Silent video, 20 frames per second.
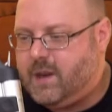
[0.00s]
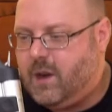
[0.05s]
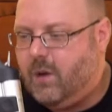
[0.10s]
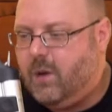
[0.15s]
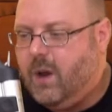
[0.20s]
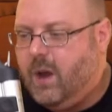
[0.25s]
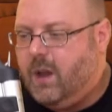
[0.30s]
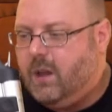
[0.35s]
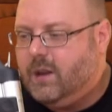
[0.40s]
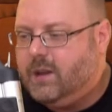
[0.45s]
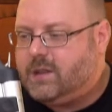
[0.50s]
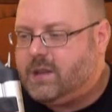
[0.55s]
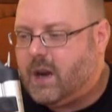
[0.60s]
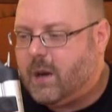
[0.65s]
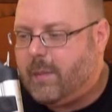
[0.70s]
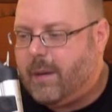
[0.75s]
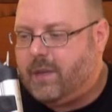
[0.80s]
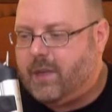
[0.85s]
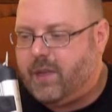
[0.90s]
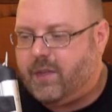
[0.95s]
So let's
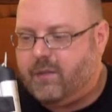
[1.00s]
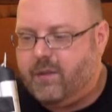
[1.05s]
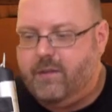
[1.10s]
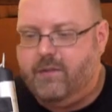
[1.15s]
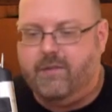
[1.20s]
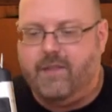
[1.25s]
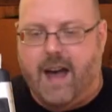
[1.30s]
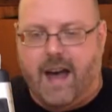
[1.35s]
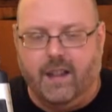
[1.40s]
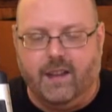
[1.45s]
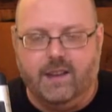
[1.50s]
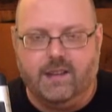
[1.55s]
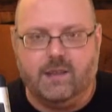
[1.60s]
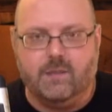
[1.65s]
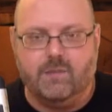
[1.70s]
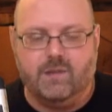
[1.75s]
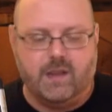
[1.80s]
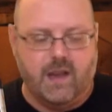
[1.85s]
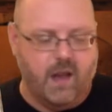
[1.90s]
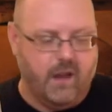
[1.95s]
talk about the three valleys
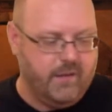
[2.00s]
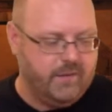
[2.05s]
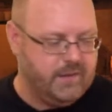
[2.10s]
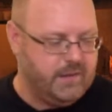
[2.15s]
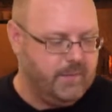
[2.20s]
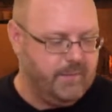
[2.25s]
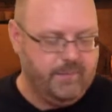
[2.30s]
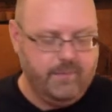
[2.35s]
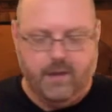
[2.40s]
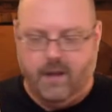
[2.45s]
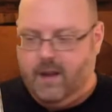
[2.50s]
themselves.